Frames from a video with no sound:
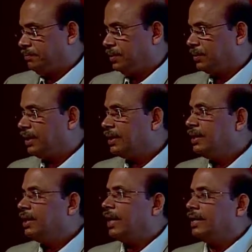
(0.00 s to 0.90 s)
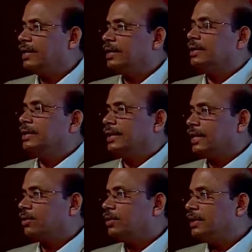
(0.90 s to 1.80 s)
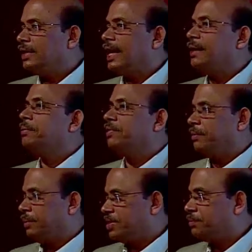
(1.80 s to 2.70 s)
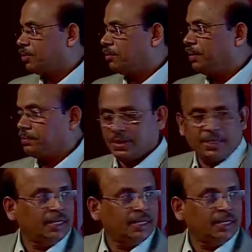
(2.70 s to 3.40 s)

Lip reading: Okay, they are called the damped vibration problems.